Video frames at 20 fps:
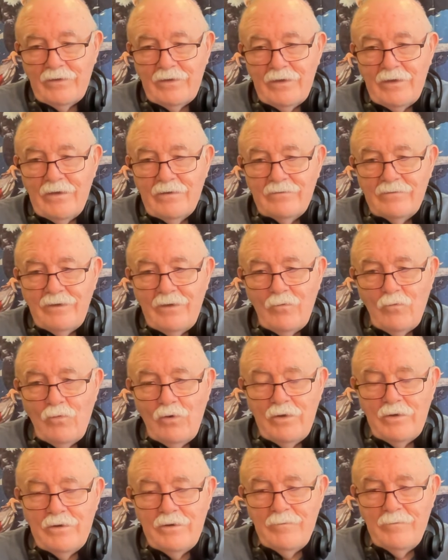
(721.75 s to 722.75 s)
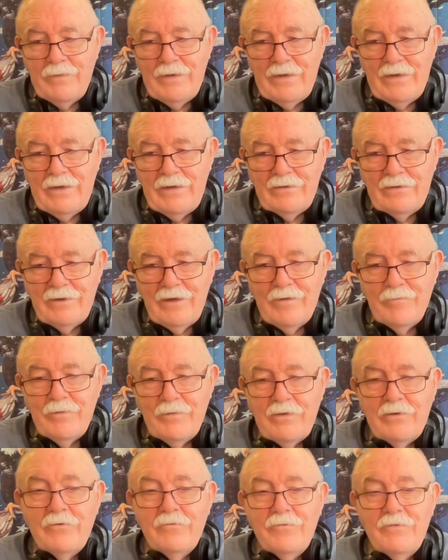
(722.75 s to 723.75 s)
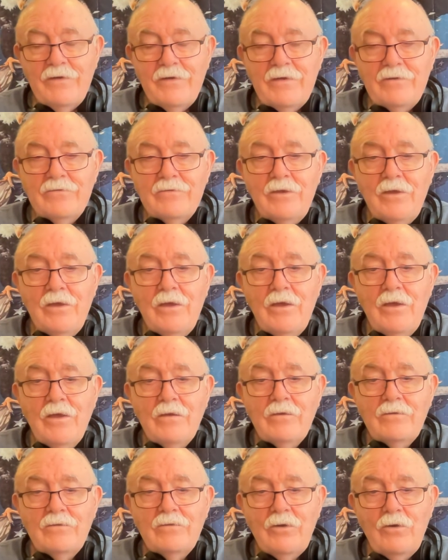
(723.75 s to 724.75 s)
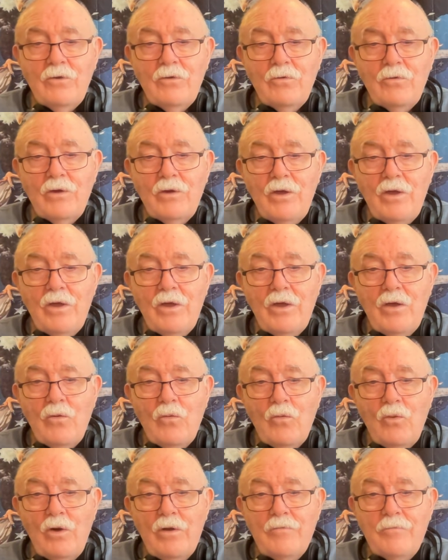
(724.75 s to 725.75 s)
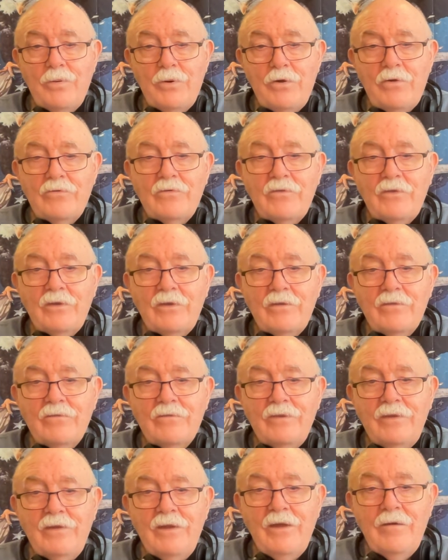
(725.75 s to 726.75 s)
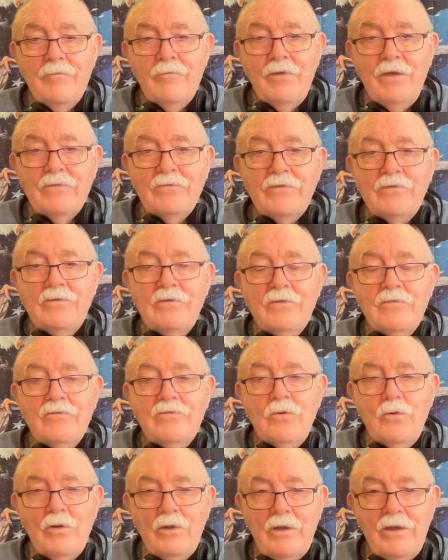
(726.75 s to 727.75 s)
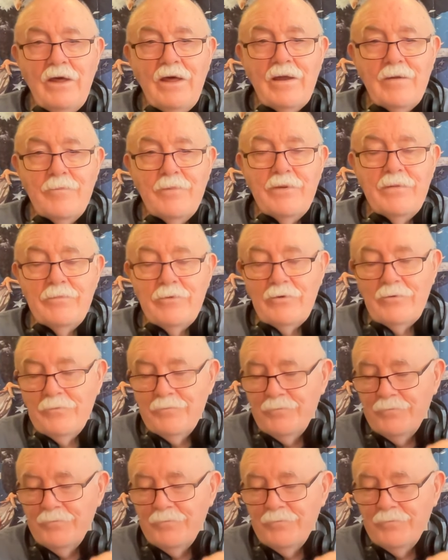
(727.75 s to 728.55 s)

it's a one-to-many type interface. So one person can send out messages to a lot of people.